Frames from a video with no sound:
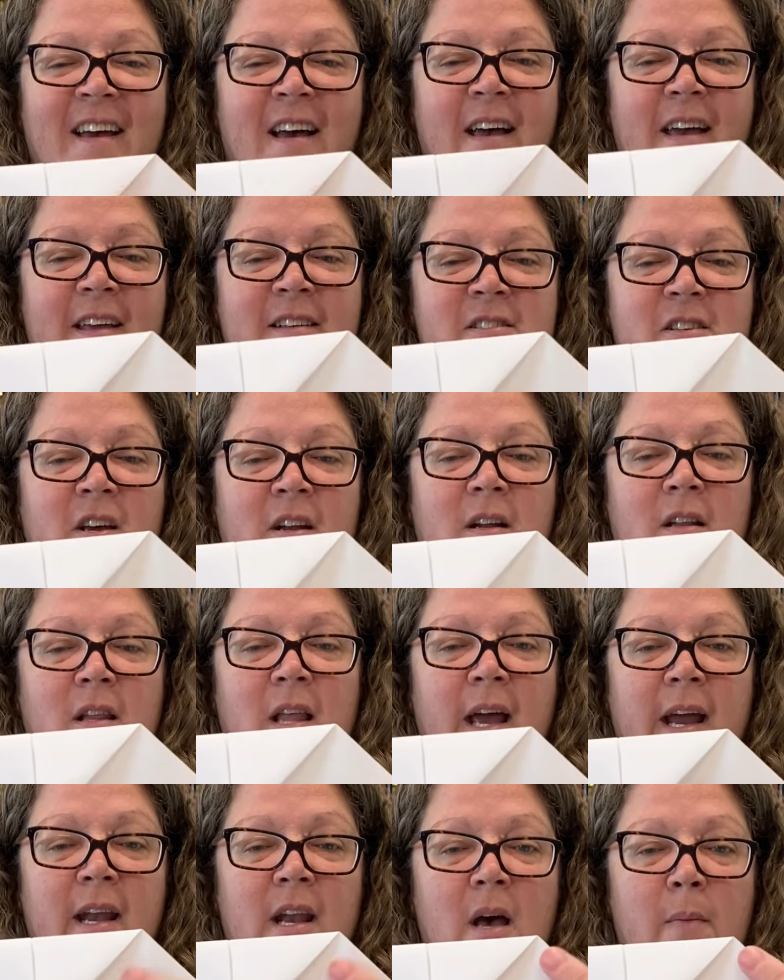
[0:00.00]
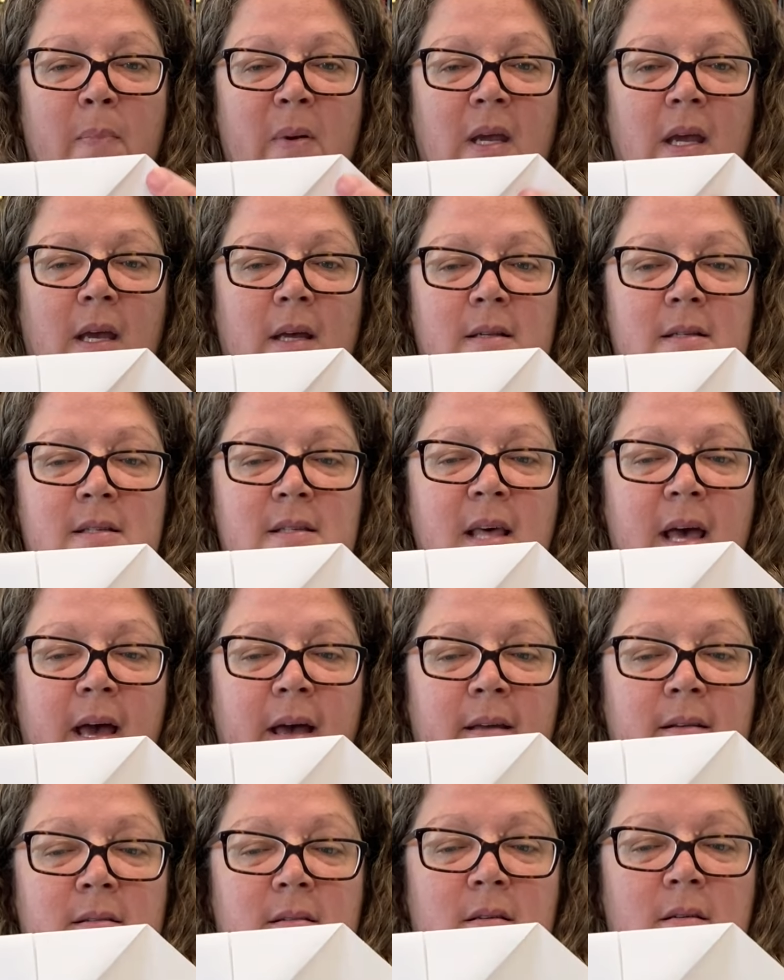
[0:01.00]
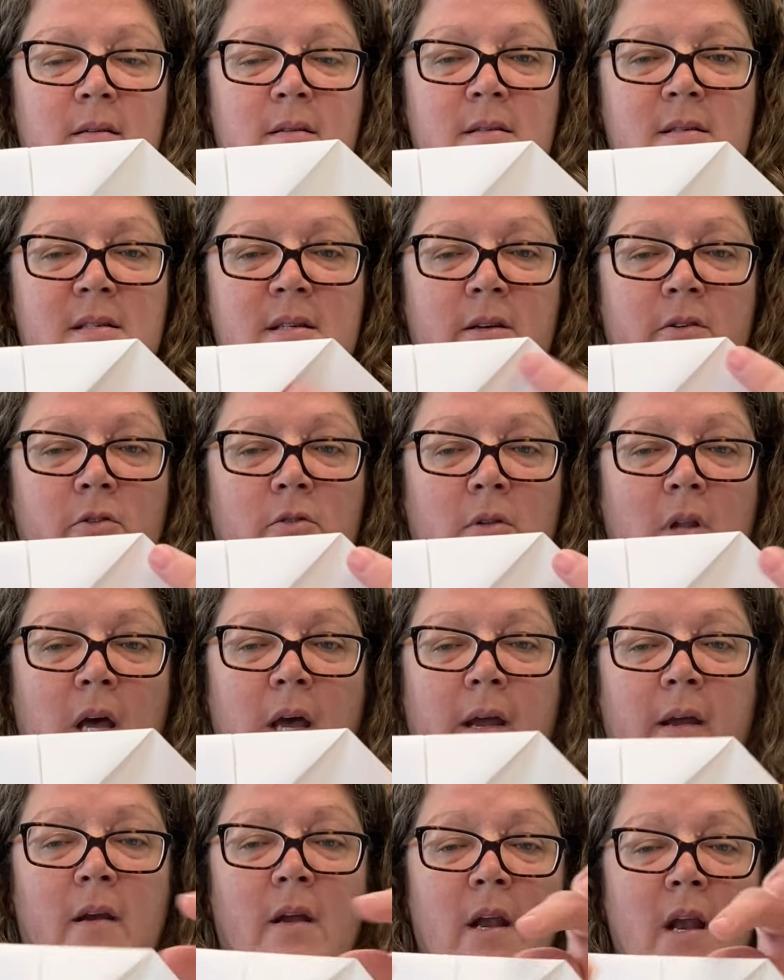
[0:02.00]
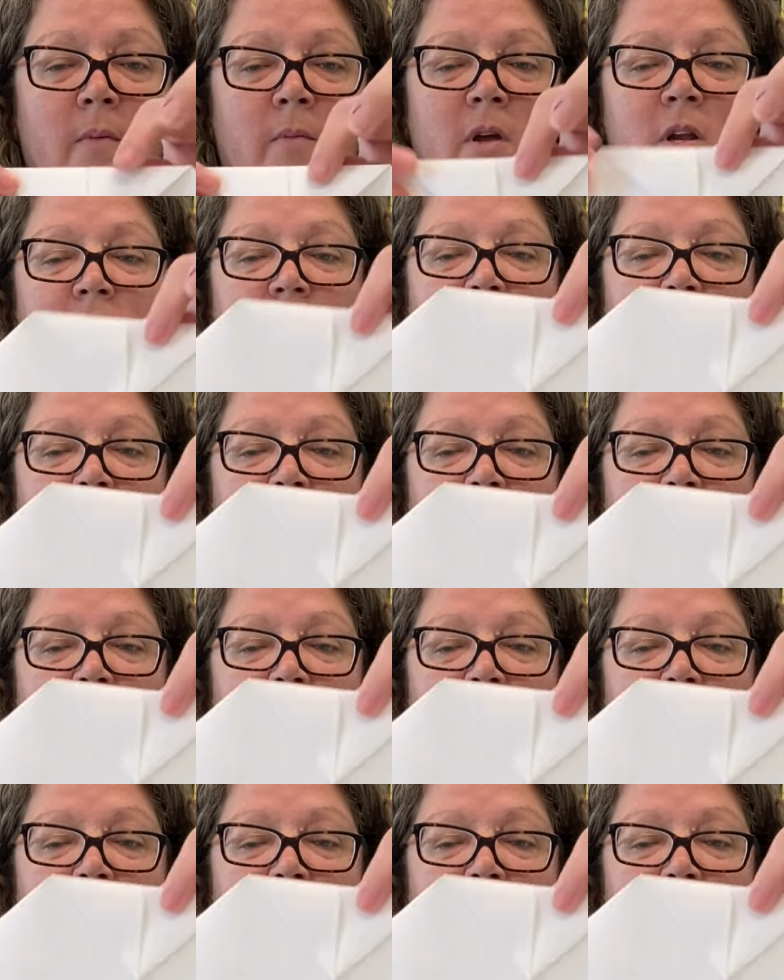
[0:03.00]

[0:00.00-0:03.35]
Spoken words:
It's going to line up against that center line. And I'm going to